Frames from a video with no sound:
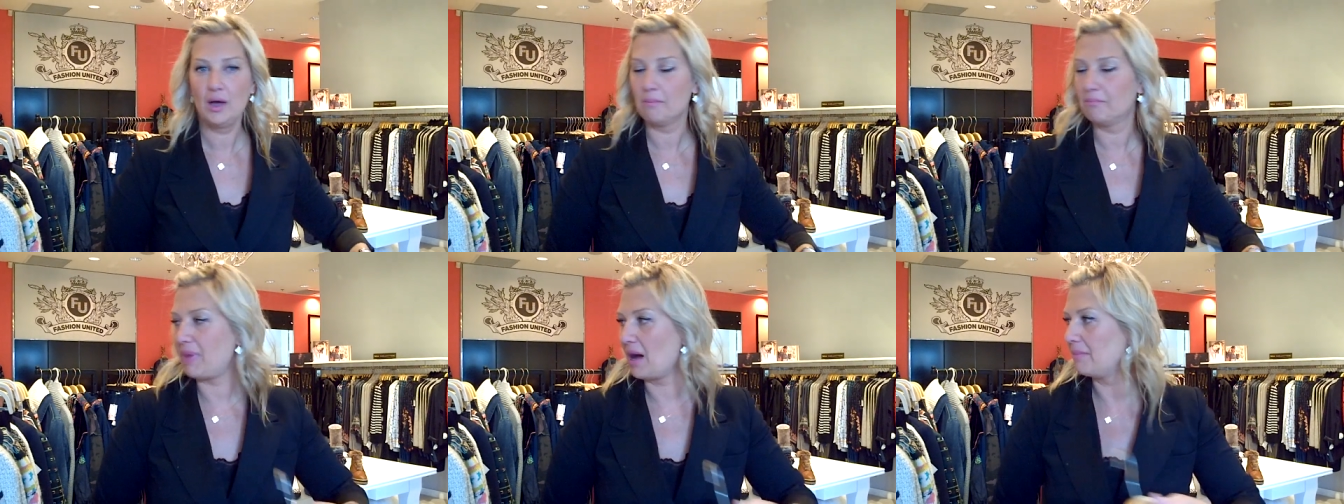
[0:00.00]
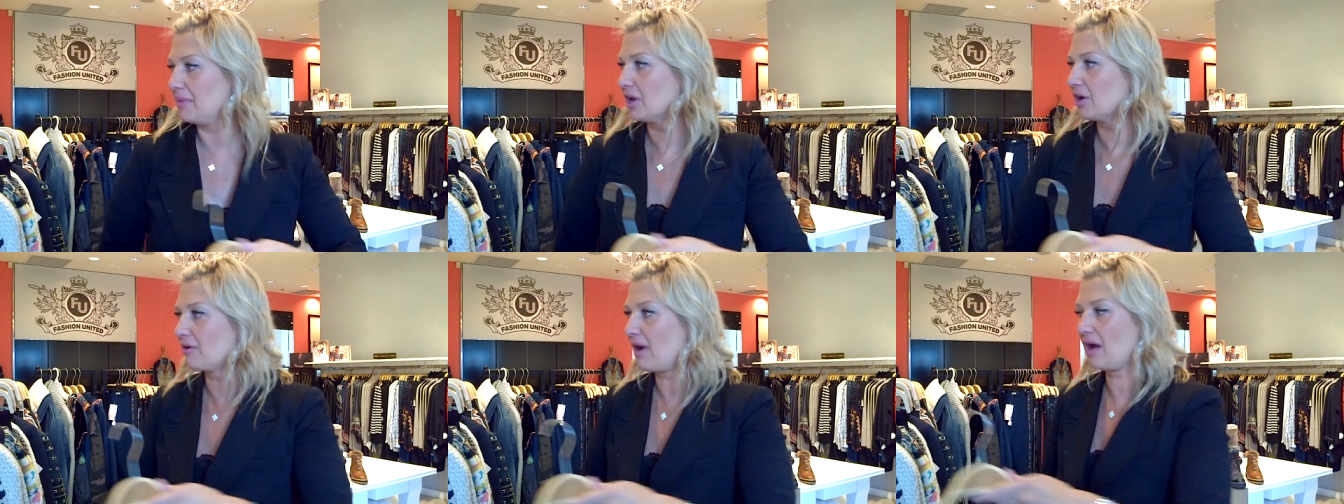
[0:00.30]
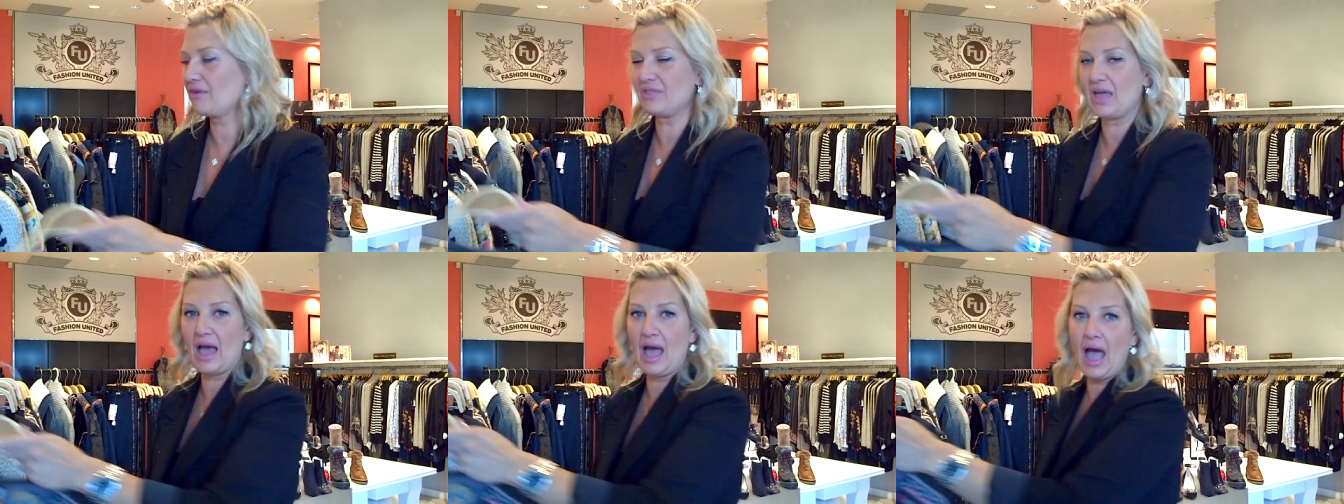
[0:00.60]
bumming
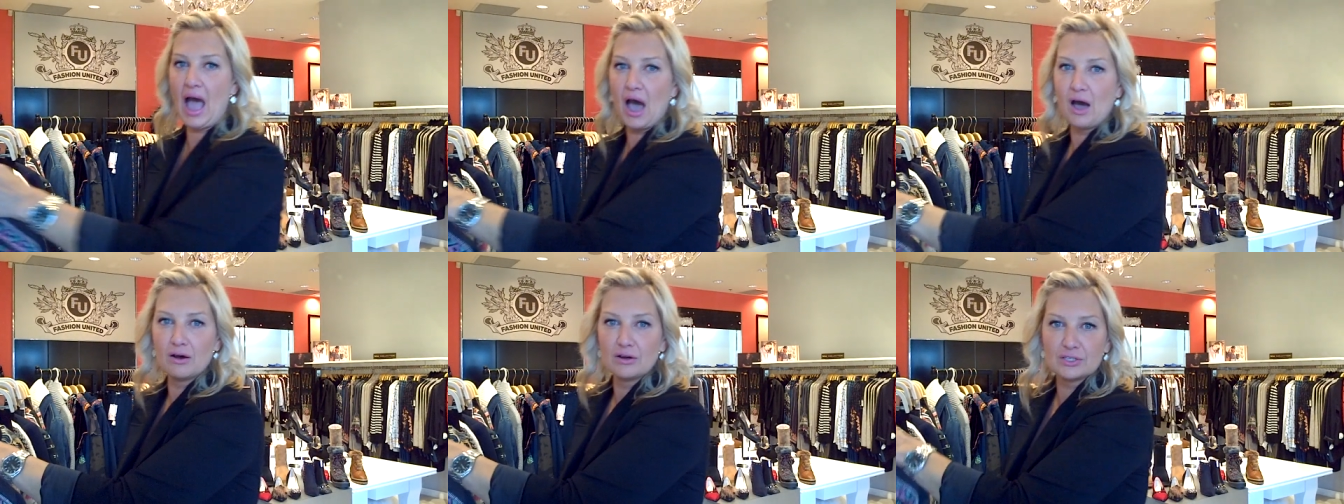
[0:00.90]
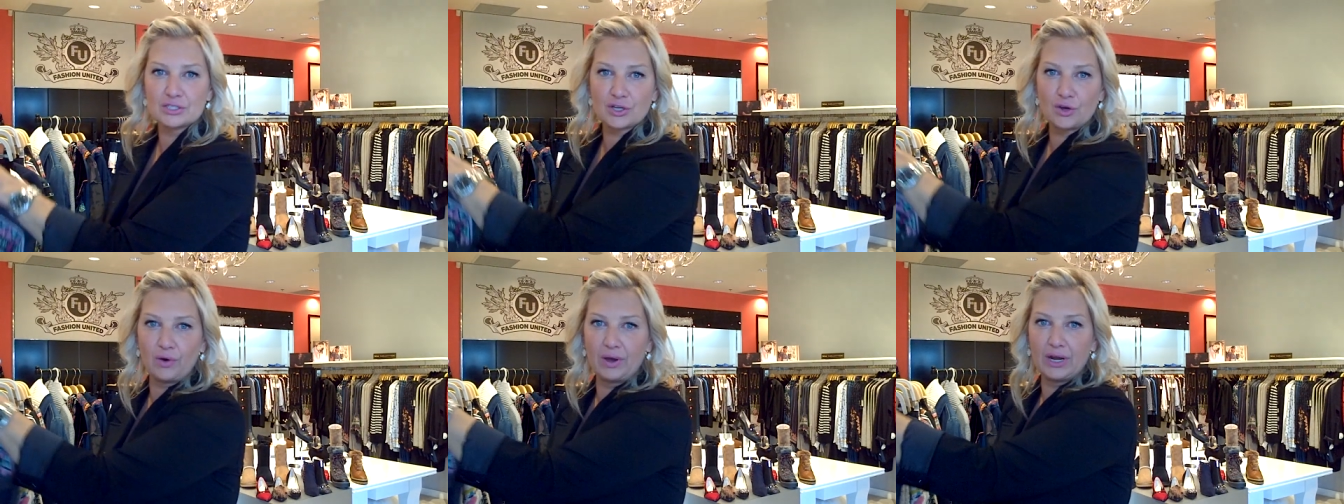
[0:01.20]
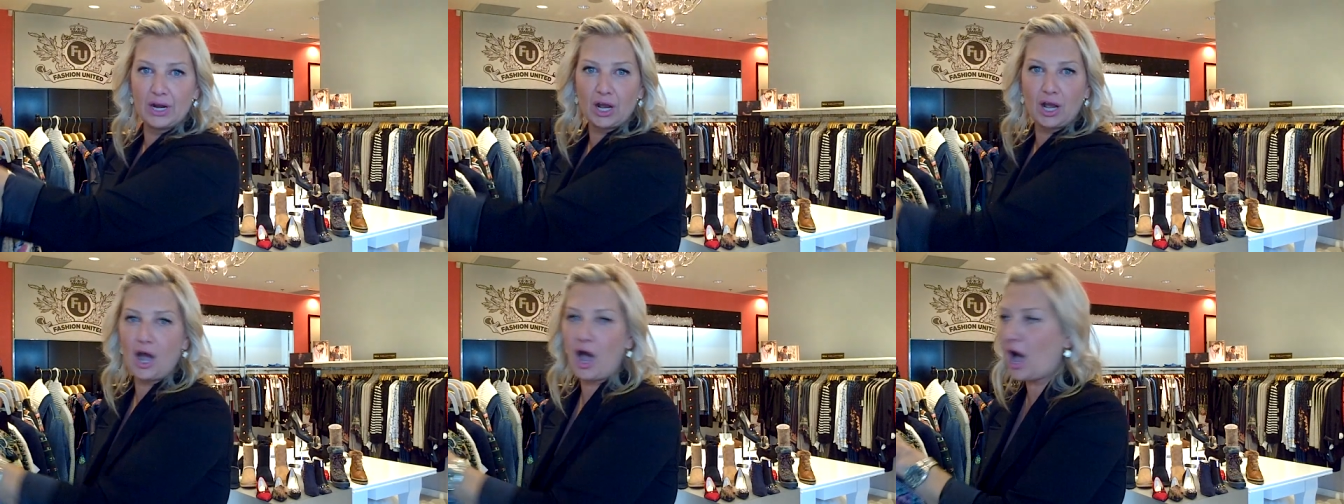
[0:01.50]
around the house, going
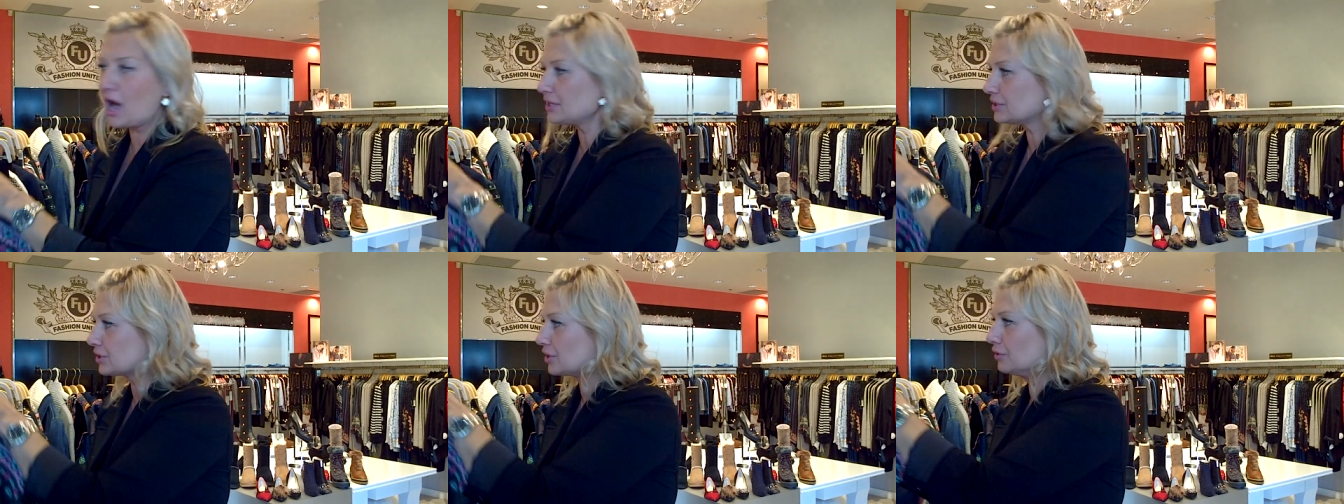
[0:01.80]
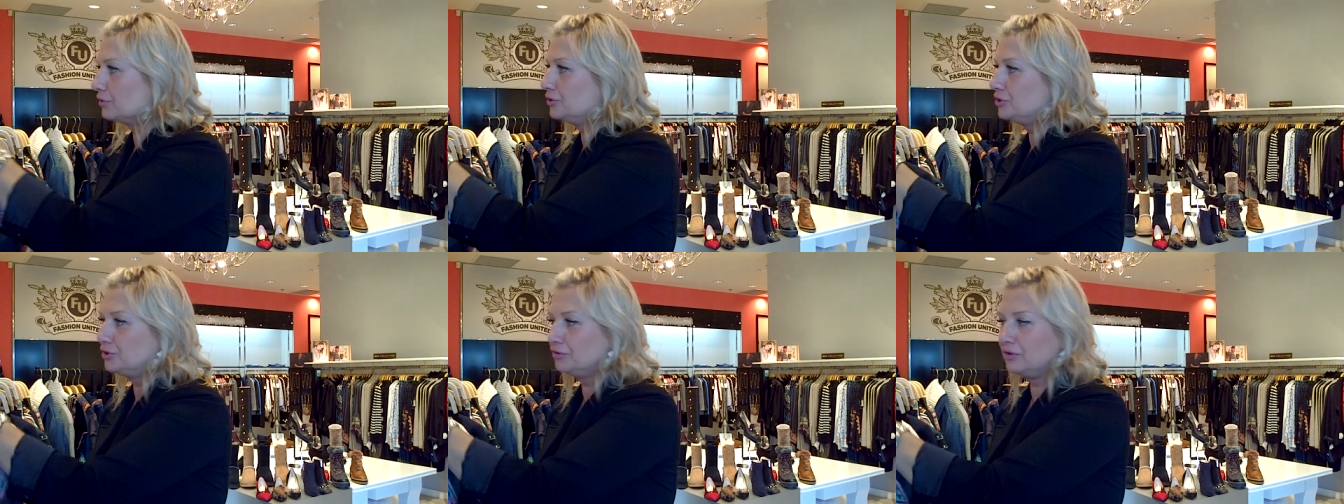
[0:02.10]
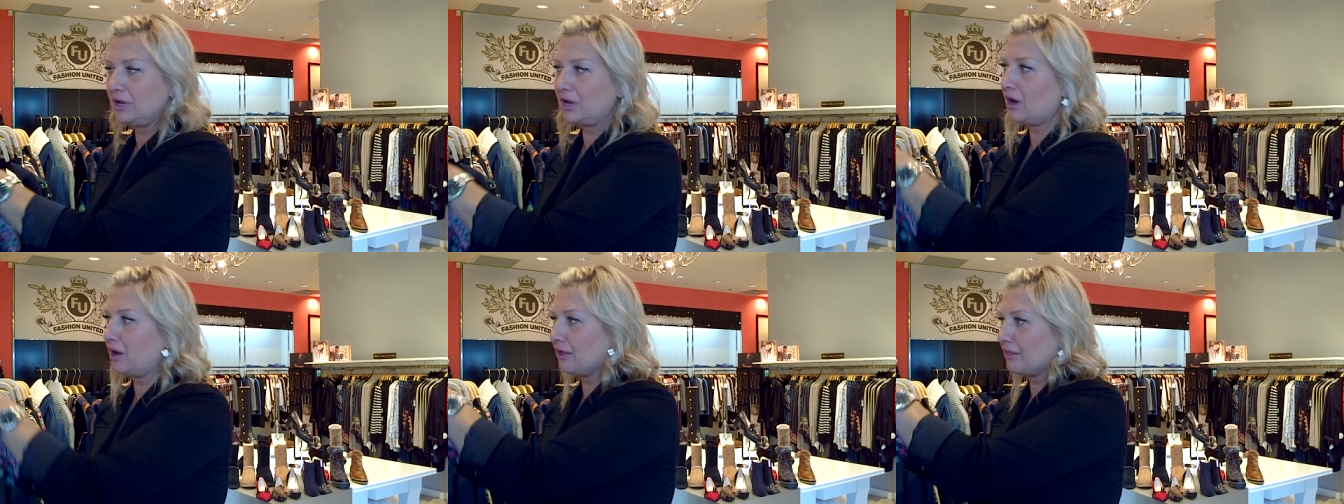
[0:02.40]
to Costco,
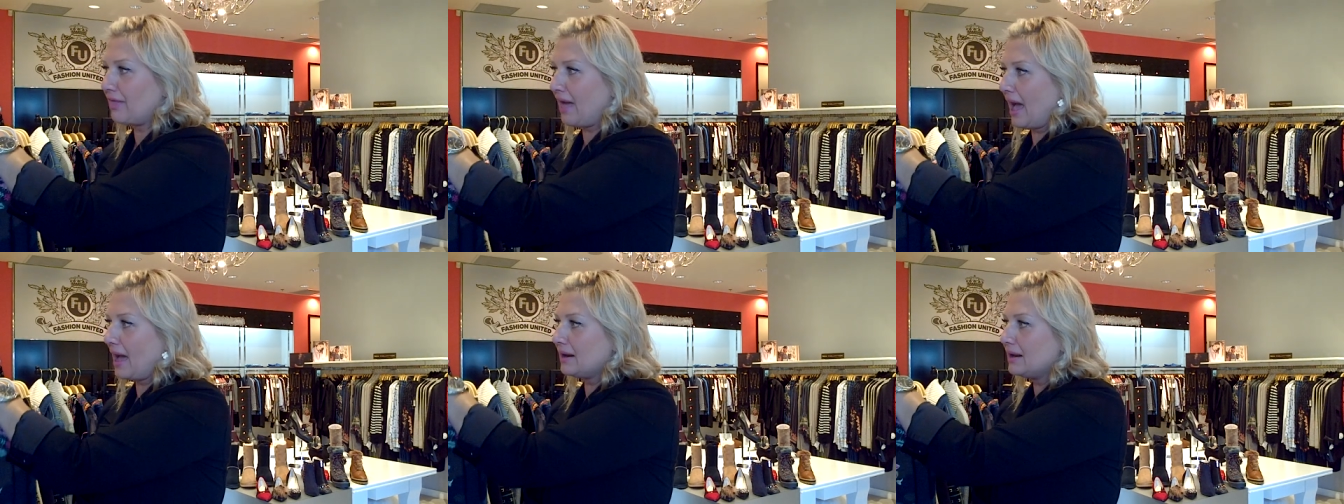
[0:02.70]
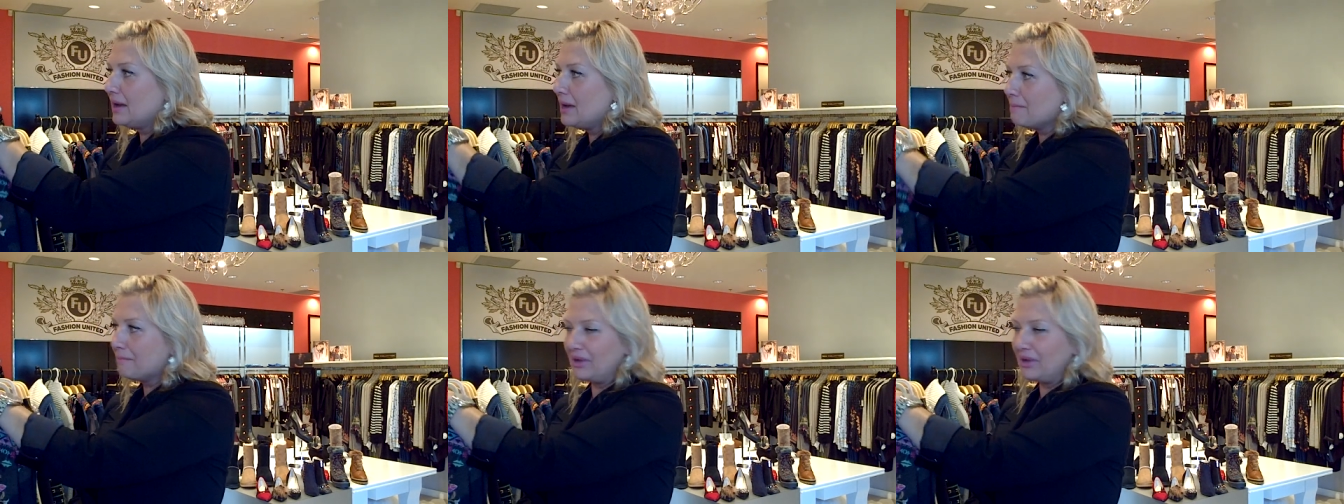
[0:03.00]
doing all that,